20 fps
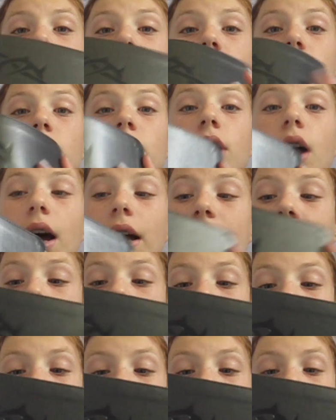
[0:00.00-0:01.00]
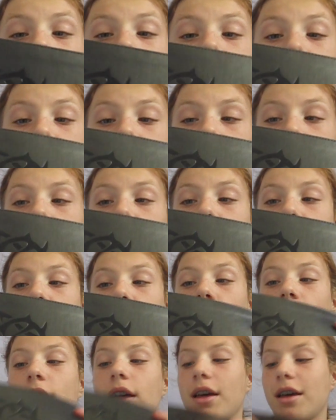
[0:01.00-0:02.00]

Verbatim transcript: this a lot. So